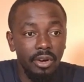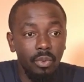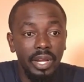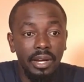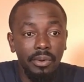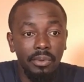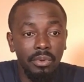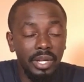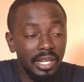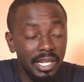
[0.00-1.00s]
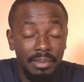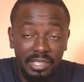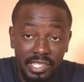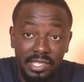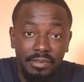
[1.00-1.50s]
We are, who can come
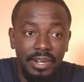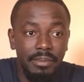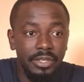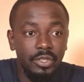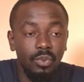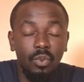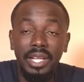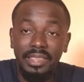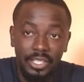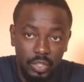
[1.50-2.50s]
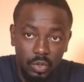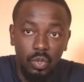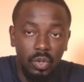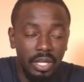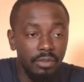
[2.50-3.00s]
and teach the farmers what they
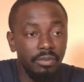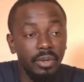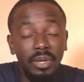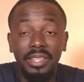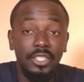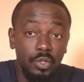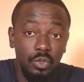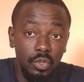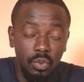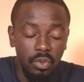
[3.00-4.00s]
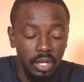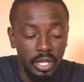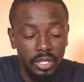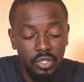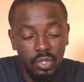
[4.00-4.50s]
should look out for and what they should do
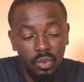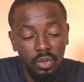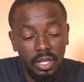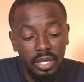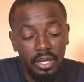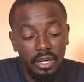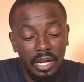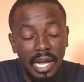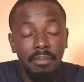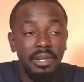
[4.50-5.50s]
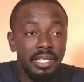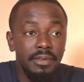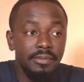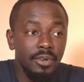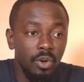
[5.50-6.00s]
so I
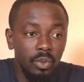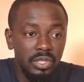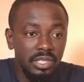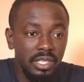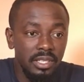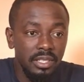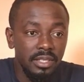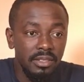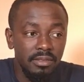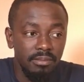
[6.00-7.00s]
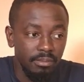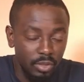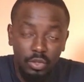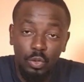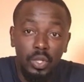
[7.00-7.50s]
believe for hosting
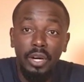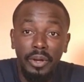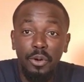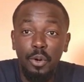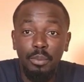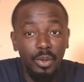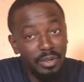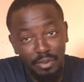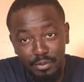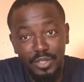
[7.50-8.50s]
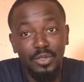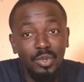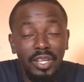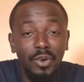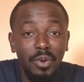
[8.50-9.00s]
the Ndunawe Ngombe, one of the first
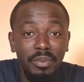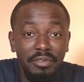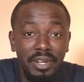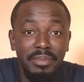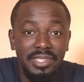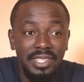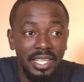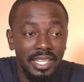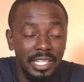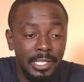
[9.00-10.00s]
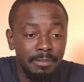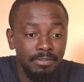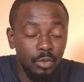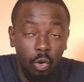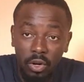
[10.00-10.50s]
Ndunawe Ngombe Farmers Day
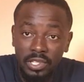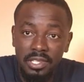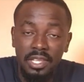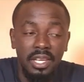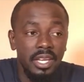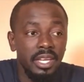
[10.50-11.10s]
um, talks,